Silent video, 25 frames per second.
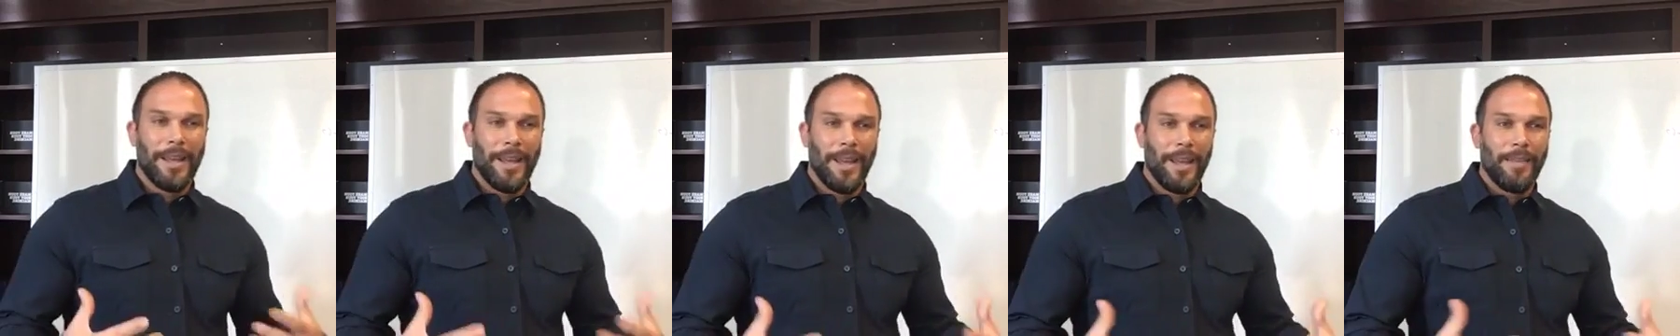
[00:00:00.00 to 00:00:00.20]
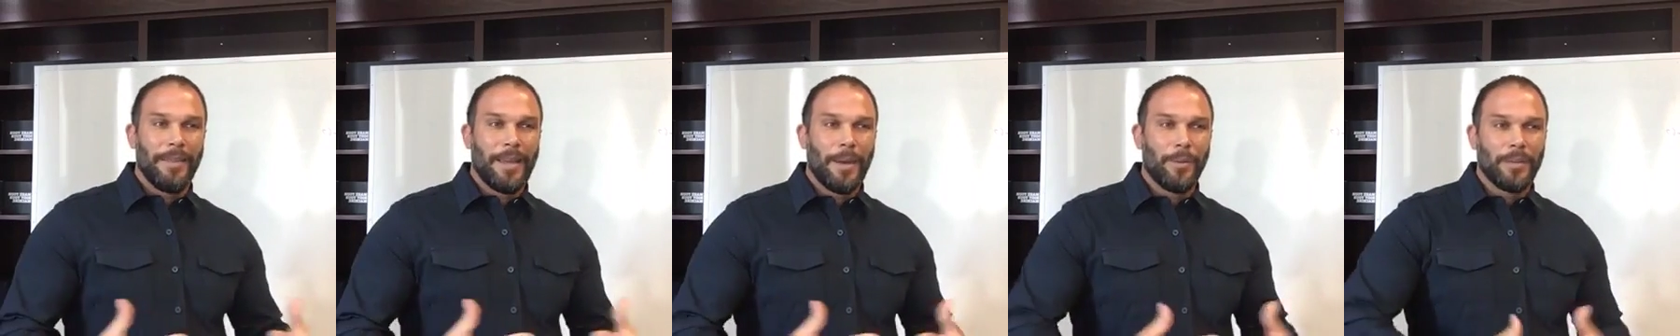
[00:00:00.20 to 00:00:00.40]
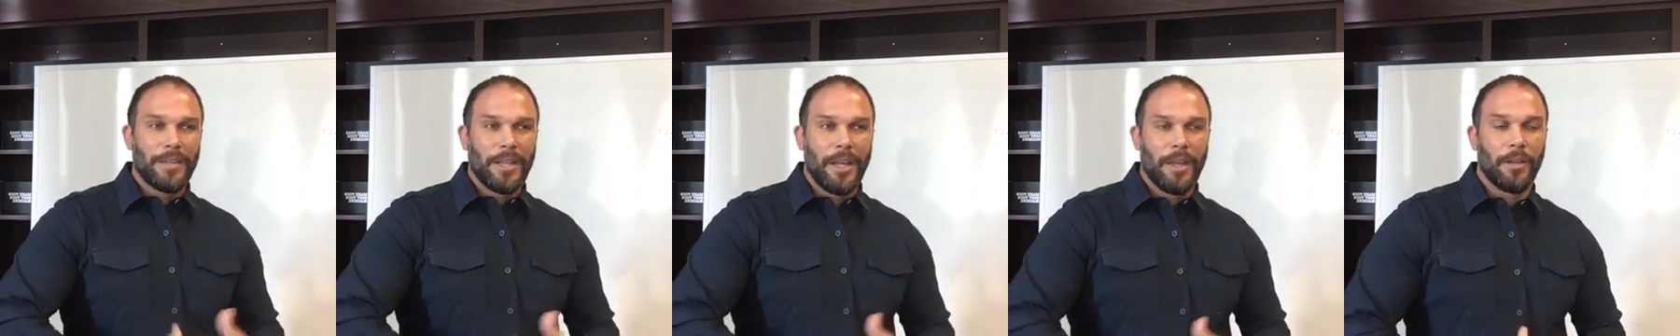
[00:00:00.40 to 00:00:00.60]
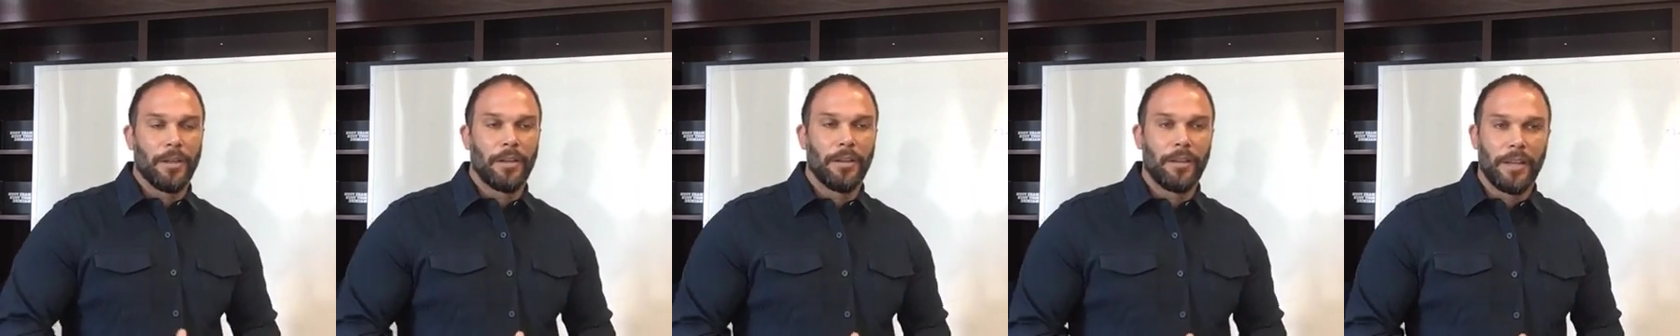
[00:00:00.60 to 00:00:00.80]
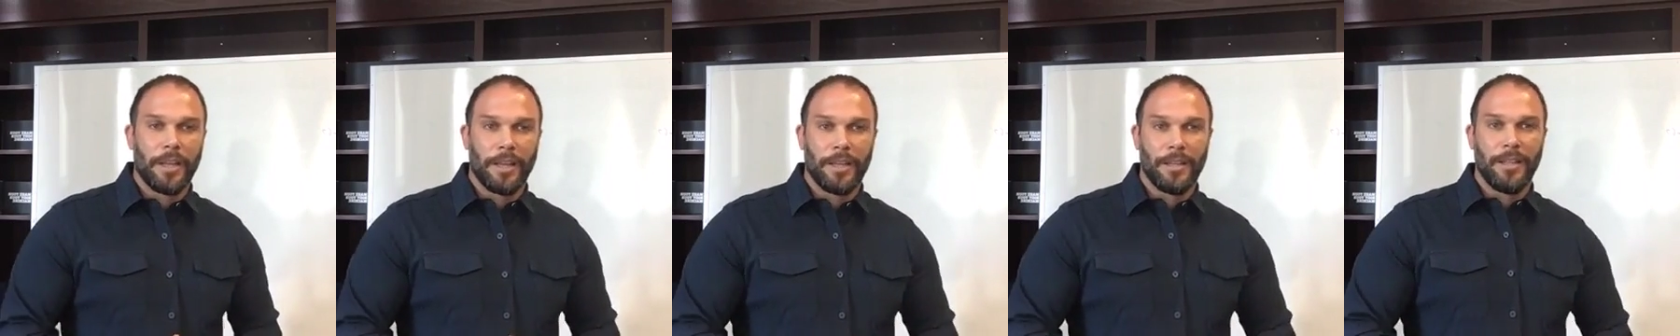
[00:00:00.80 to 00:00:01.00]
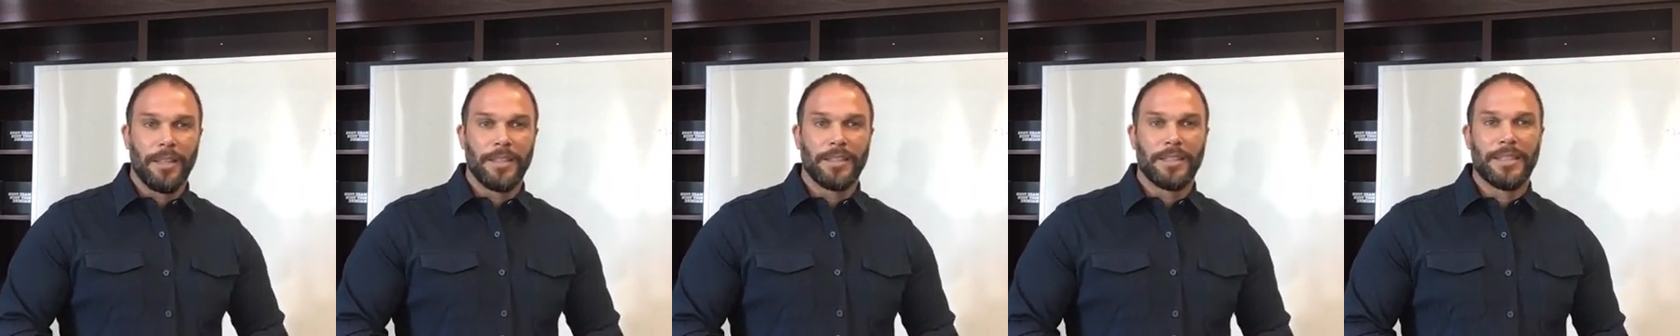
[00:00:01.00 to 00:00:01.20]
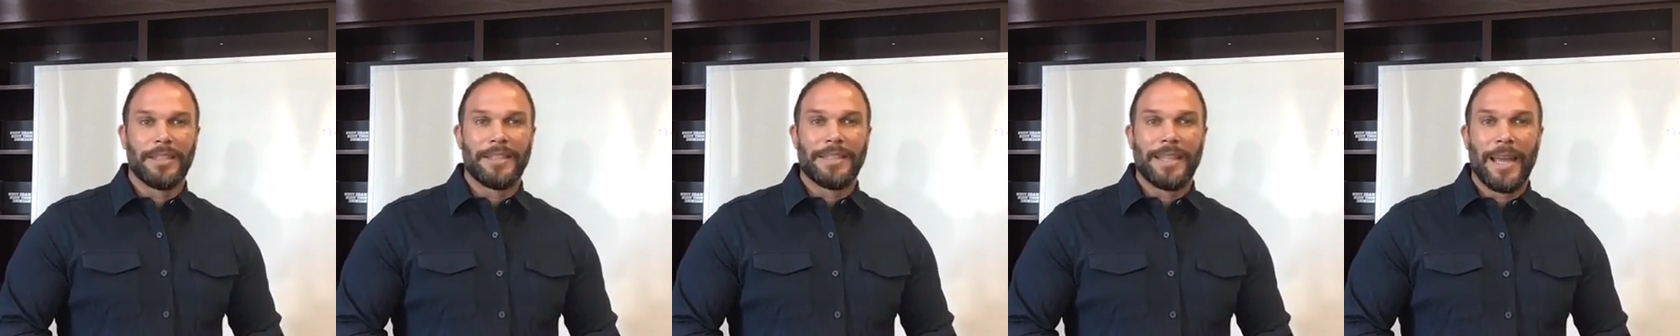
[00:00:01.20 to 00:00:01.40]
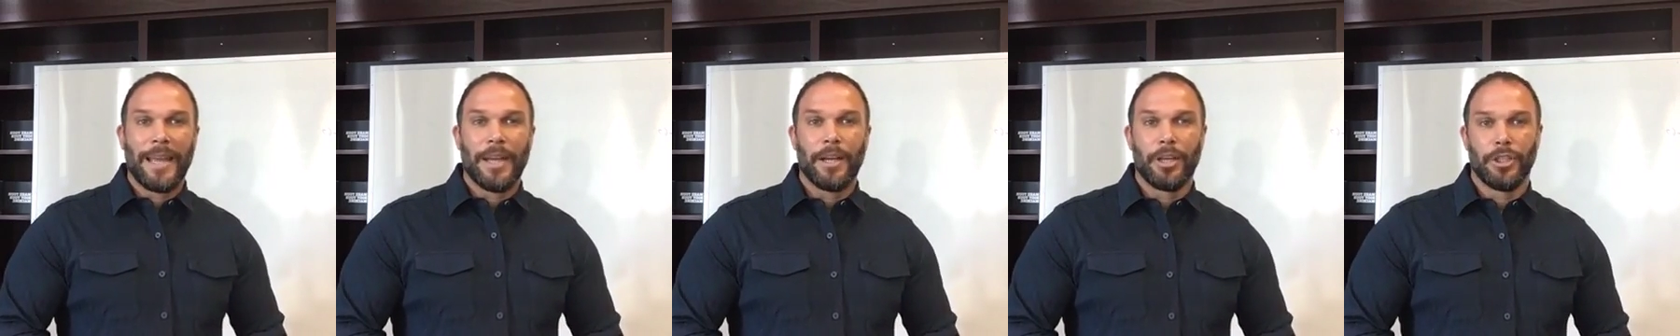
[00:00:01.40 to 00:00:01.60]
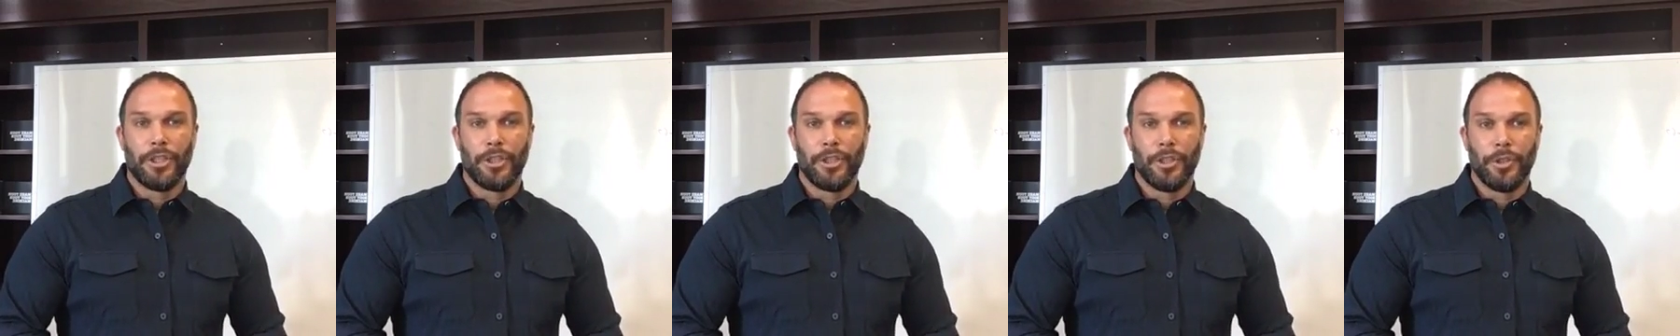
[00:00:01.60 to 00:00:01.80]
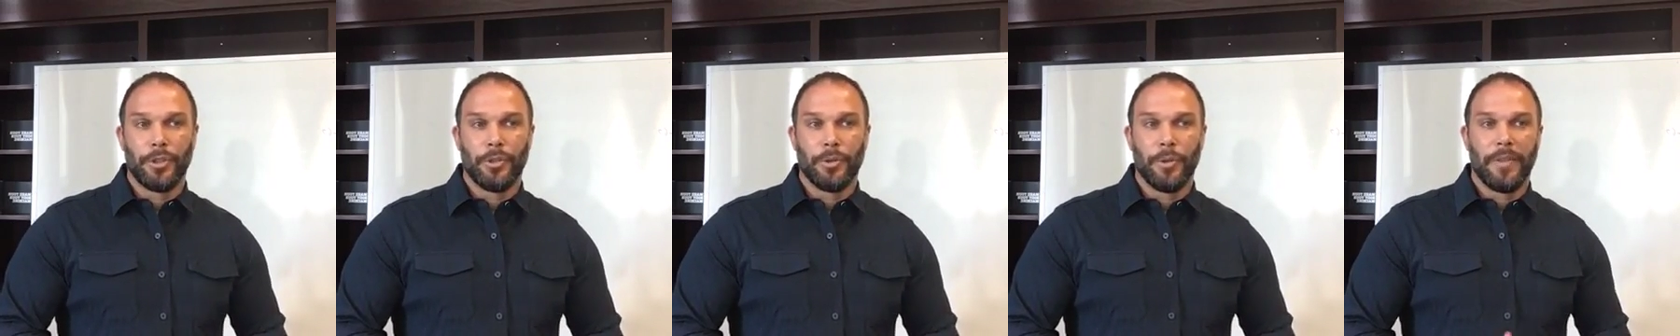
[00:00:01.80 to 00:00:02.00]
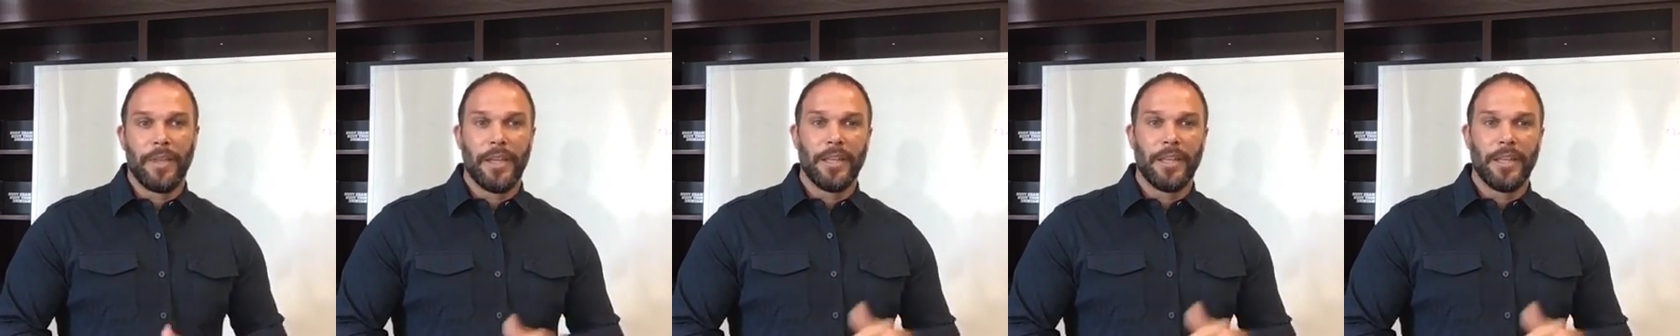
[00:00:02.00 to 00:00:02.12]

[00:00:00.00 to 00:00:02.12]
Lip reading: And that would take her like at least a day or two.